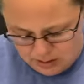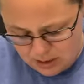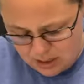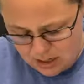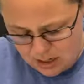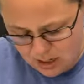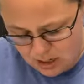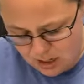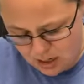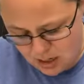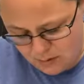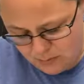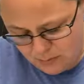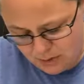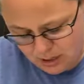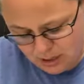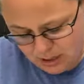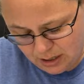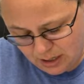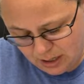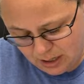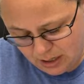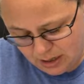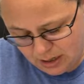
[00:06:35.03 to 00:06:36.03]
Um,
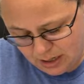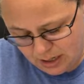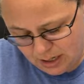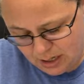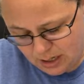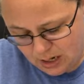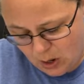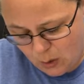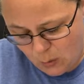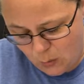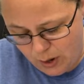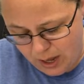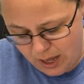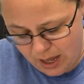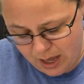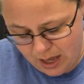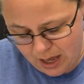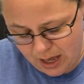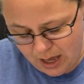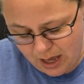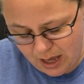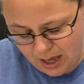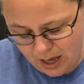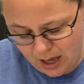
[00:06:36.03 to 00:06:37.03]
and then we
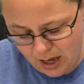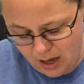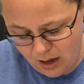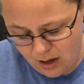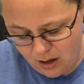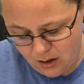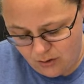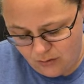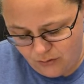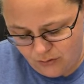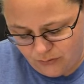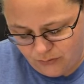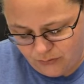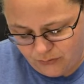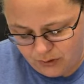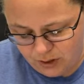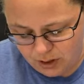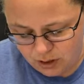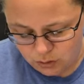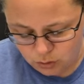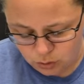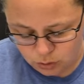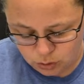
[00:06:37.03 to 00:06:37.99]
have